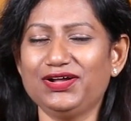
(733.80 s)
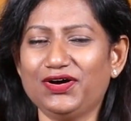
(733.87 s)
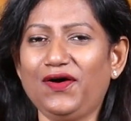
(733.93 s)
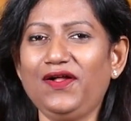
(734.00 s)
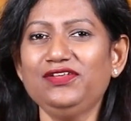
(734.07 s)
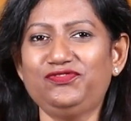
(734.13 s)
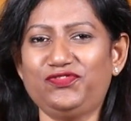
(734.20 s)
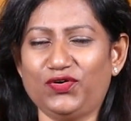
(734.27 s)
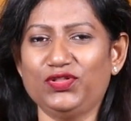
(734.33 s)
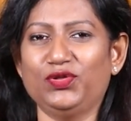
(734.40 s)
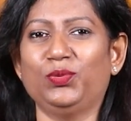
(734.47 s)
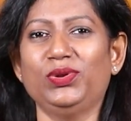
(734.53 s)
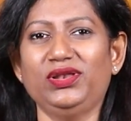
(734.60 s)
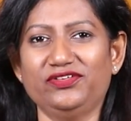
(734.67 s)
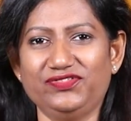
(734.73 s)
called for
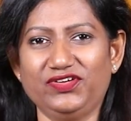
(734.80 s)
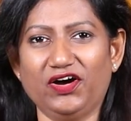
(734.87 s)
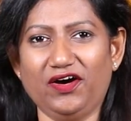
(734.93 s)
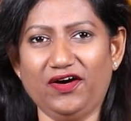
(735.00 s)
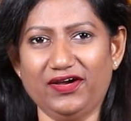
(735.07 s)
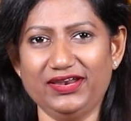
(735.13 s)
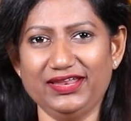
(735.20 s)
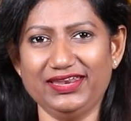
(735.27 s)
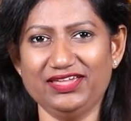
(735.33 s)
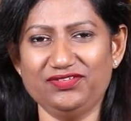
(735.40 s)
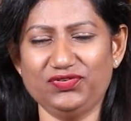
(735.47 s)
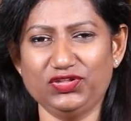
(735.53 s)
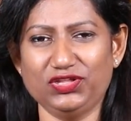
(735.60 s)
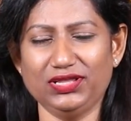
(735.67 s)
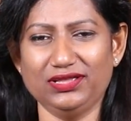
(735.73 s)
the will of God in
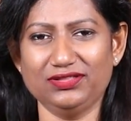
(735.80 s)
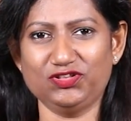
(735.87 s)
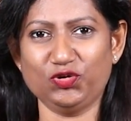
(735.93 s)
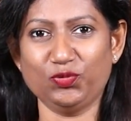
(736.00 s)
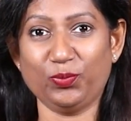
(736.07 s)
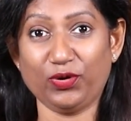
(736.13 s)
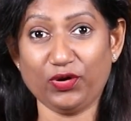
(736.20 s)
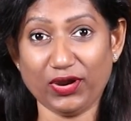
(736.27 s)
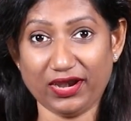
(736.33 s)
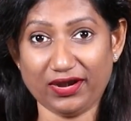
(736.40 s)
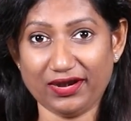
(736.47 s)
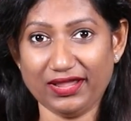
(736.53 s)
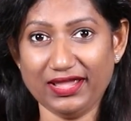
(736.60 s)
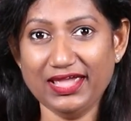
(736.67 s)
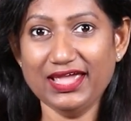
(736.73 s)
everything through
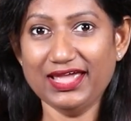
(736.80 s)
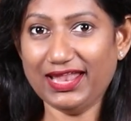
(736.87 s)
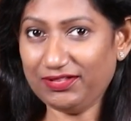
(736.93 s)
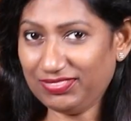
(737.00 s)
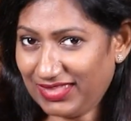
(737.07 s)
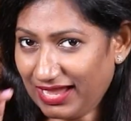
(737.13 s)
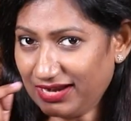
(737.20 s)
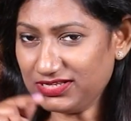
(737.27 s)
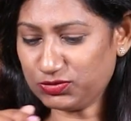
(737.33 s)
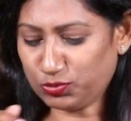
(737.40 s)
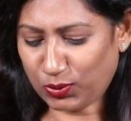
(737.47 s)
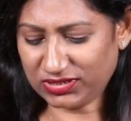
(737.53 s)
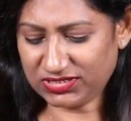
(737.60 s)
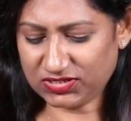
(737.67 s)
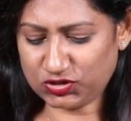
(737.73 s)
prayer. And that is
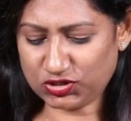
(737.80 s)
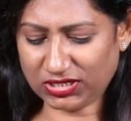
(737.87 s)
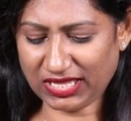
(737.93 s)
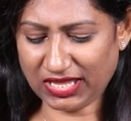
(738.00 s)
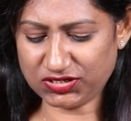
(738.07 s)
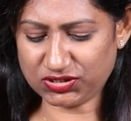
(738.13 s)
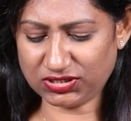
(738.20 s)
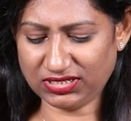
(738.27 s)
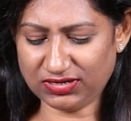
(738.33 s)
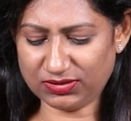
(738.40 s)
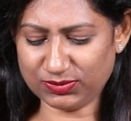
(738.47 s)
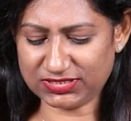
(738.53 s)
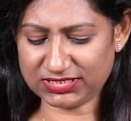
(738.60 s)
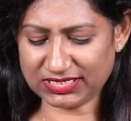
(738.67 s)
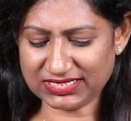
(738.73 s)
one such occasion
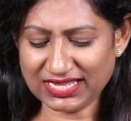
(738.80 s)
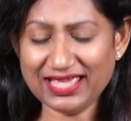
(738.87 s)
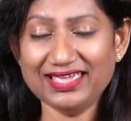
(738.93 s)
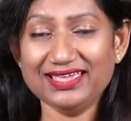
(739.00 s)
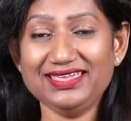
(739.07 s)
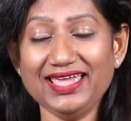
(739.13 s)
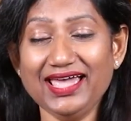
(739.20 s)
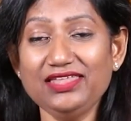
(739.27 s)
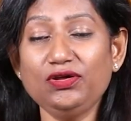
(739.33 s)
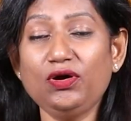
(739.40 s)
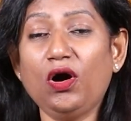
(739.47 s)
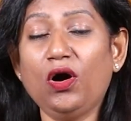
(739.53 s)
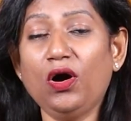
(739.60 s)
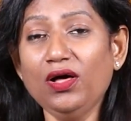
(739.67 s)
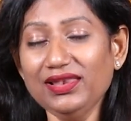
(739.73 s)
here which says, gather
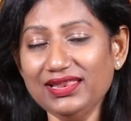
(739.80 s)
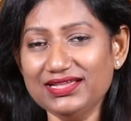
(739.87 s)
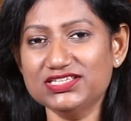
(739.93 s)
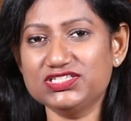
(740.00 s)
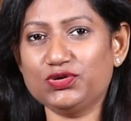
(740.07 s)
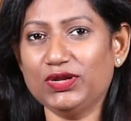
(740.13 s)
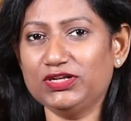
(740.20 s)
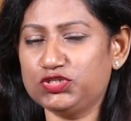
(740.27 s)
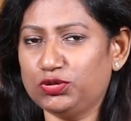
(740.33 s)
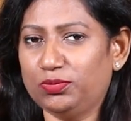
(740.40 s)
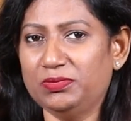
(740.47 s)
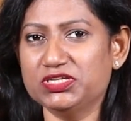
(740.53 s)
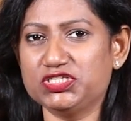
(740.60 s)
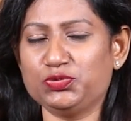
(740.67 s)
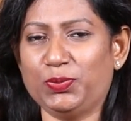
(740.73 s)
all Israel to
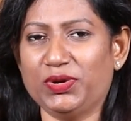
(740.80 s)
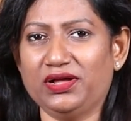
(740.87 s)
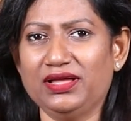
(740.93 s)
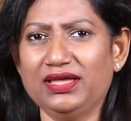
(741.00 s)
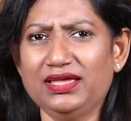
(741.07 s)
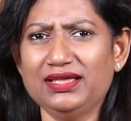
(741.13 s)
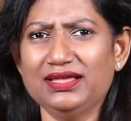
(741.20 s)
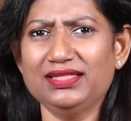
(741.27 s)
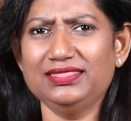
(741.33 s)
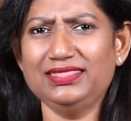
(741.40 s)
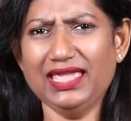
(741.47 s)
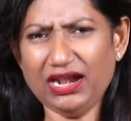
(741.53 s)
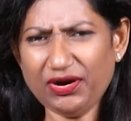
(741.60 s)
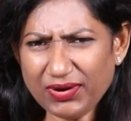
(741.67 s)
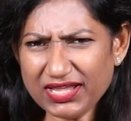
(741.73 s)
Mizpah.
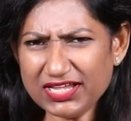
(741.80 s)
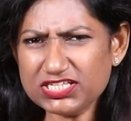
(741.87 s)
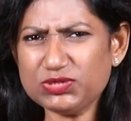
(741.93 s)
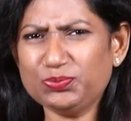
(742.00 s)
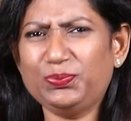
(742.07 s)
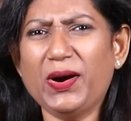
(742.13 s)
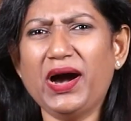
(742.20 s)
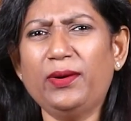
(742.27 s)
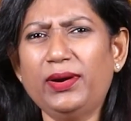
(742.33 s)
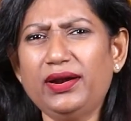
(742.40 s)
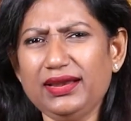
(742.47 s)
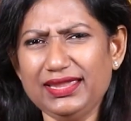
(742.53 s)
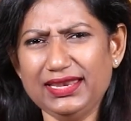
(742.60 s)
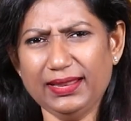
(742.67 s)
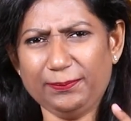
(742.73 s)
There is
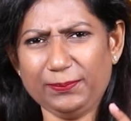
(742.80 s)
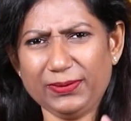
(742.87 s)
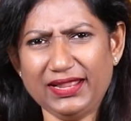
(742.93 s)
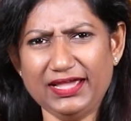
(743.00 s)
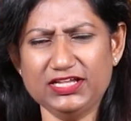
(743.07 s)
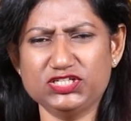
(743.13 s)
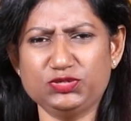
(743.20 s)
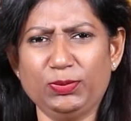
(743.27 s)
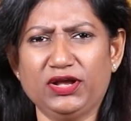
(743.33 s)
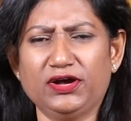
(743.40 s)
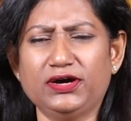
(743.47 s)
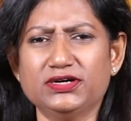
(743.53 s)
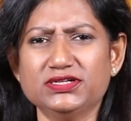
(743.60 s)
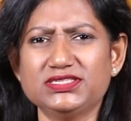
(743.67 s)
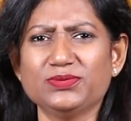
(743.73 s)
power in a place
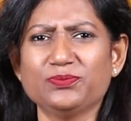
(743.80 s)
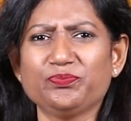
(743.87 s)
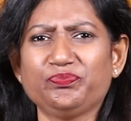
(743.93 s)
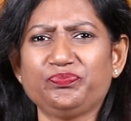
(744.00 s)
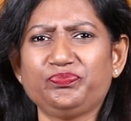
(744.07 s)
because,